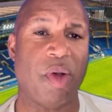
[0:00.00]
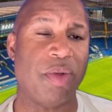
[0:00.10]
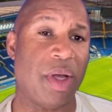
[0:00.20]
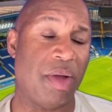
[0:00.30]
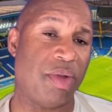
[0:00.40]

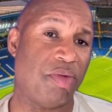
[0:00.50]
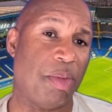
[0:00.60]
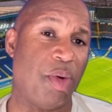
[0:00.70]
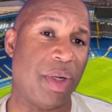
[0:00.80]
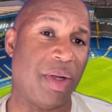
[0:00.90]
although I've just
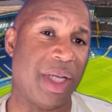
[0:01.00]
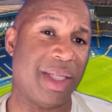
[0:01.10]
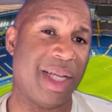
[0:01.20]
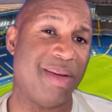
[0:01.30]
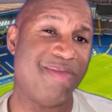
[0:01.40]
reported on it.
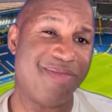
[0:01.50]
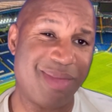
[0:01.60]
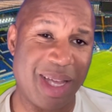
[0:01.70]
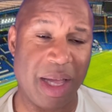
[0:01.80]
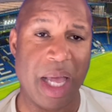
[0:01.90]
So
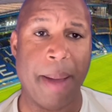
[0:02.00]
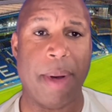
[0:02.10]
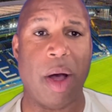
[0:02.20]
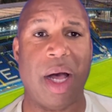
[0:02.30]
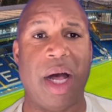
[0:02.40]
yeah,
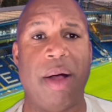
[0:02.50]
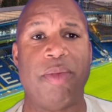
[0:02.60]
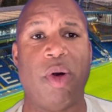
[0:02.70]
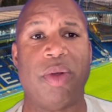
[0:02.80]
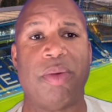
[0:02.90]
but
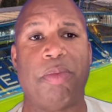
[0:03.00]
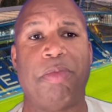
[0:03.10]
I'm not